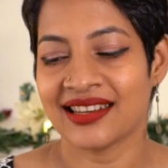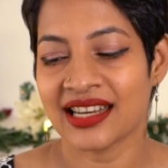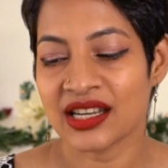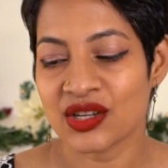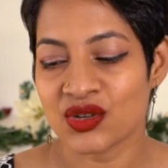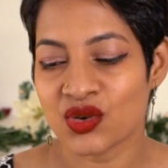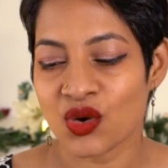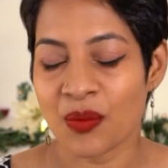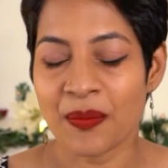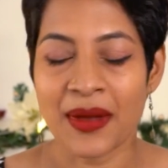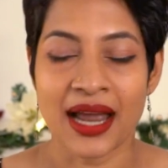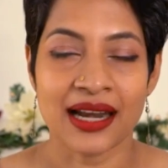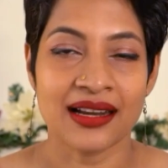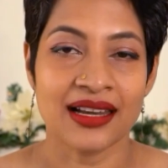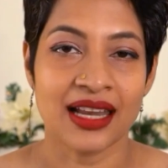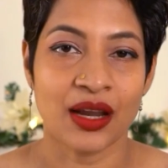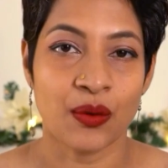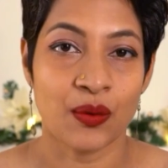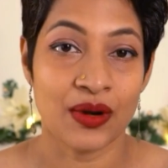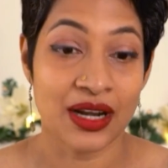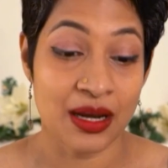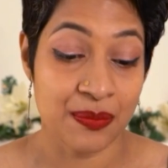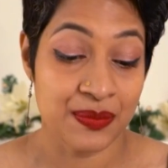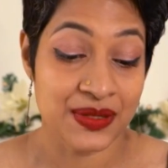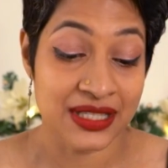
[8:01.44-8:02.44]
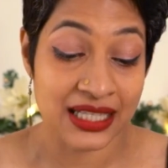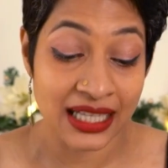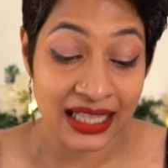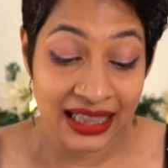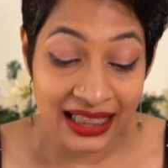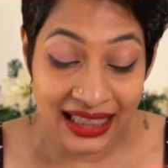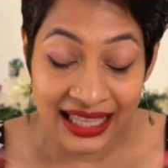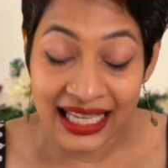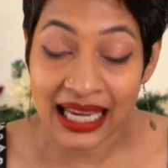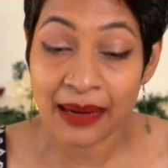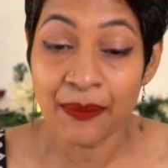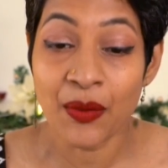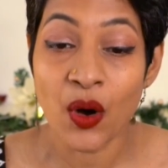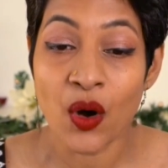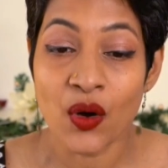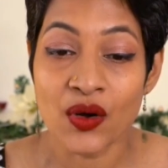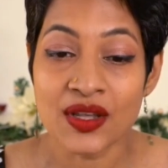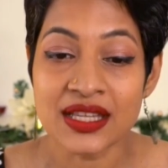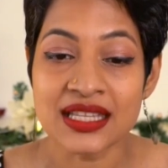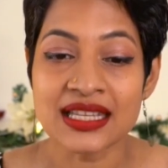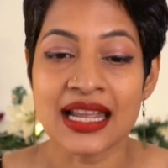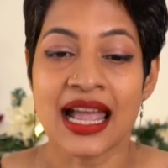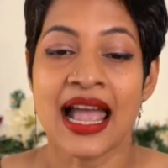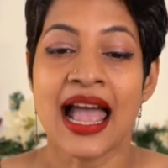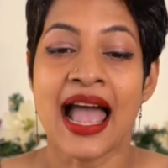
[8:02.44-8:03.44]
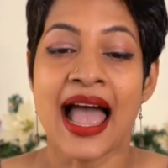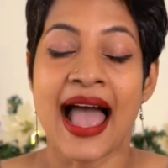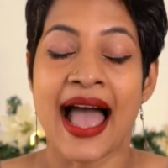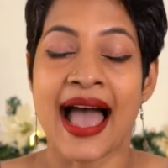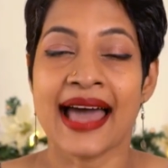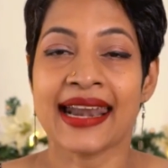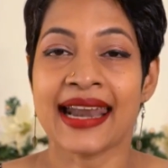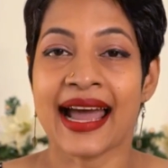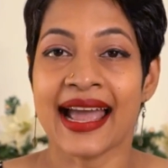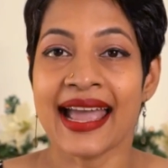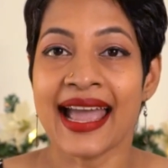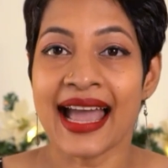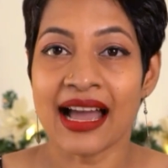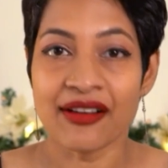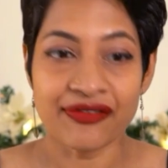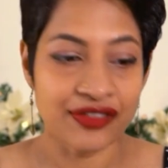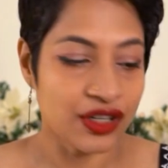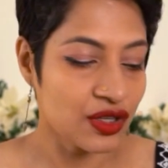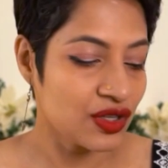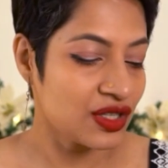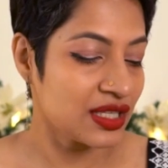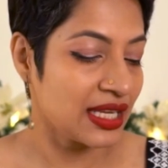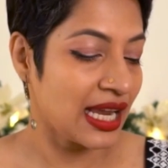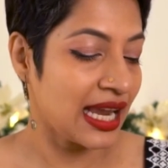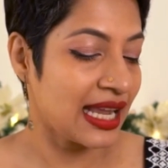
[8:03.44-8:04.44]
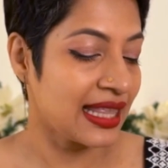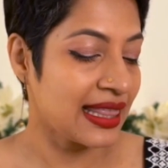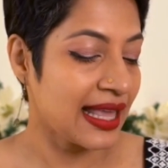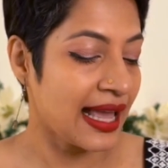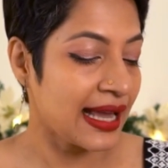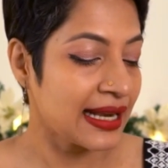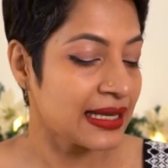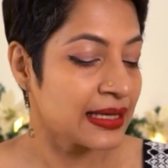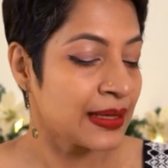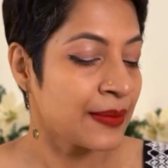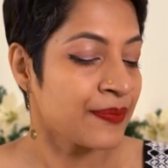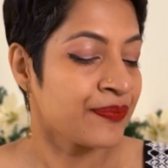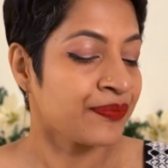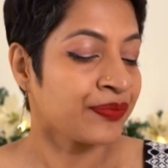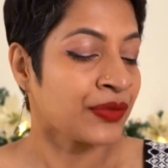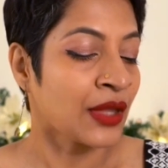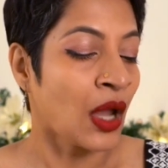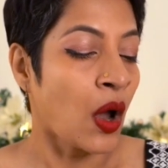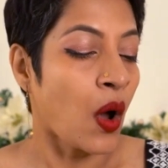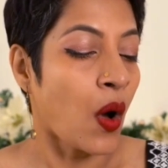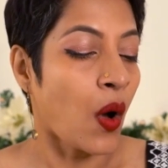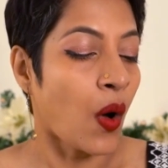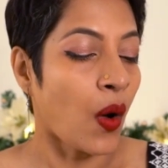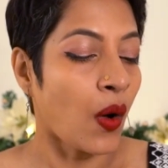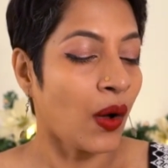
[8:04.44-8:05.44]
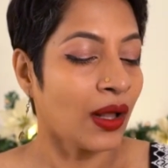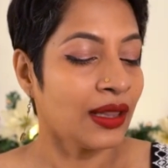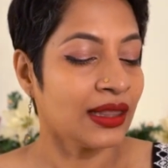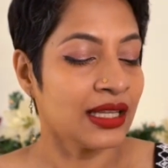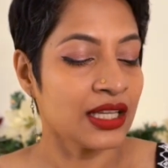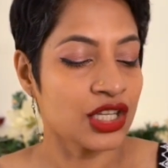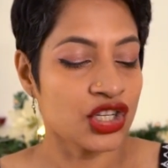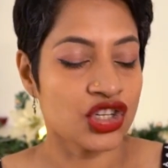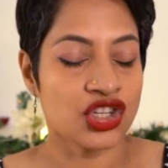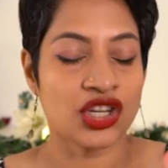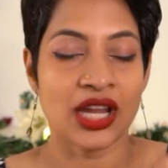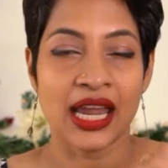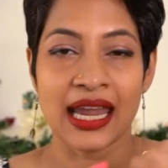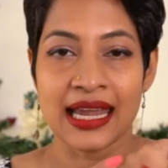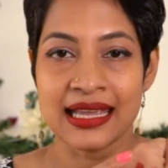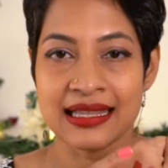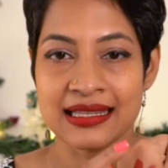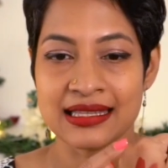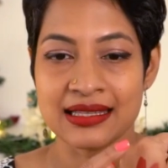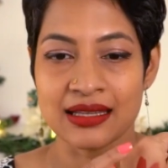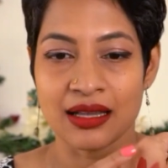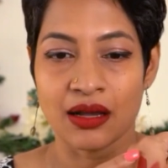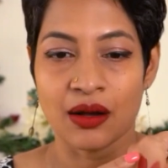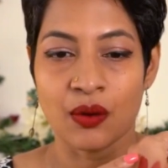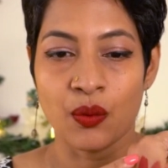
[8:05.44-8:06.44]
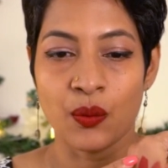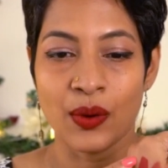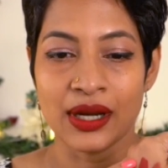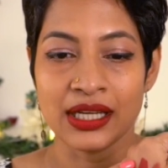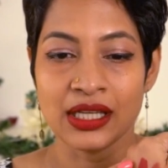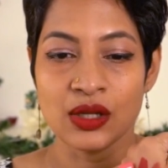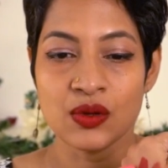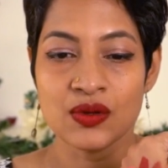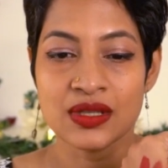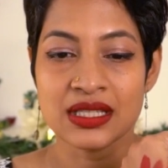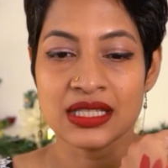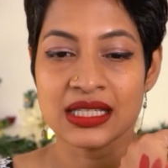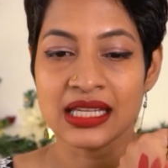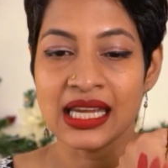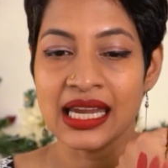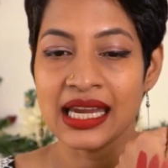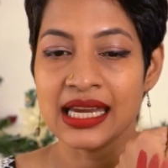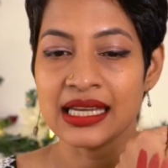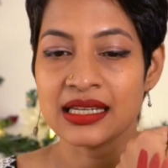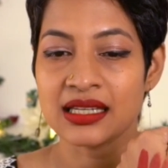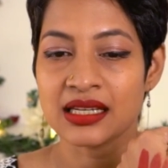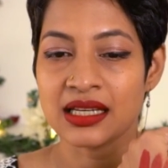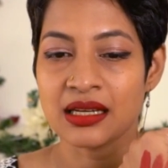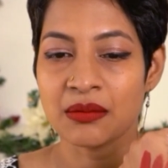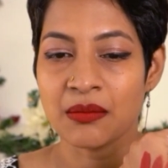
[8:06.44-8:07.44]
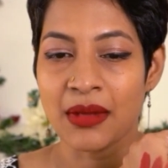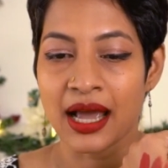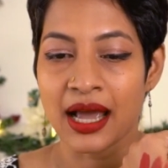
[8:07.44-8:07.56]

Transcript: retro matte liquid lipstick the most, and I have to say that all the shades, when you see it in